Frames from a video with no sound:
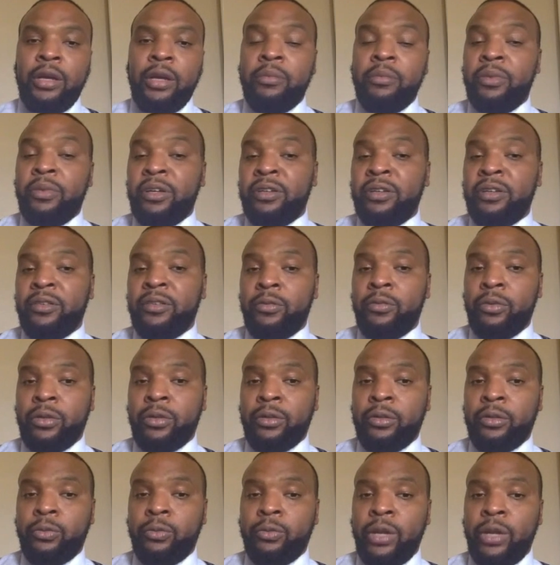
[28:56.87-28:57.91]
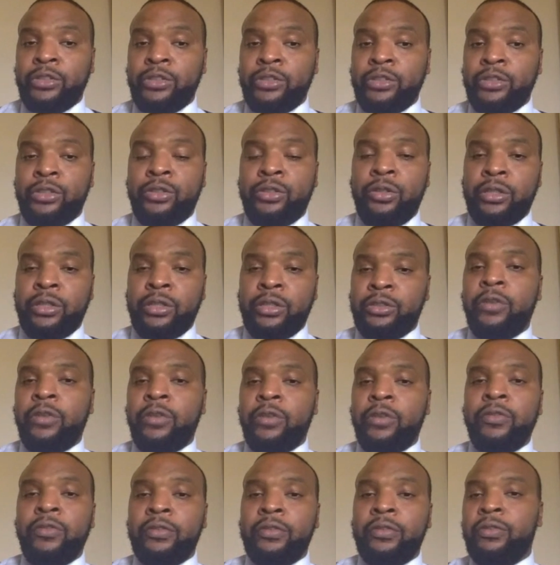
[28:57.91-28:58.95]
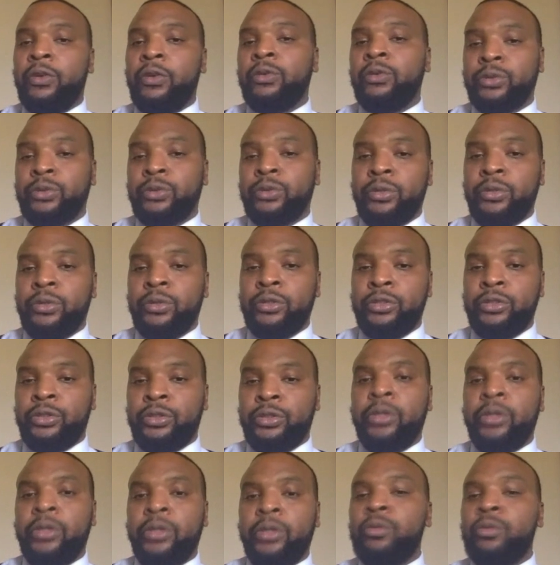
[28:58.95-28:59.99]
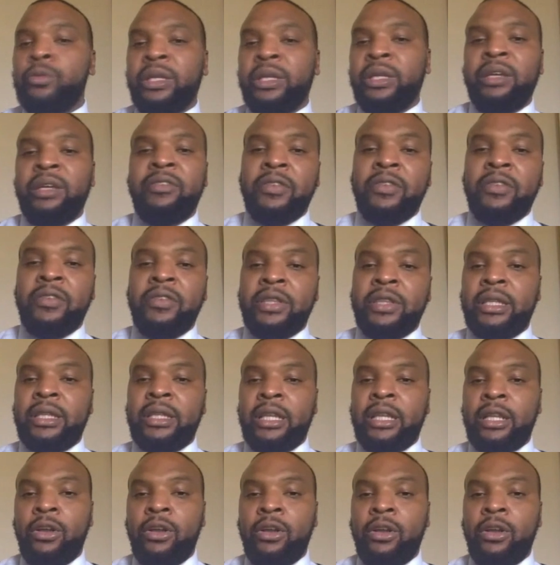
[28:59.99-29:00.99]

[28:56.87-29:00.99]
but registered conservative voters are on the jury who believe everything that law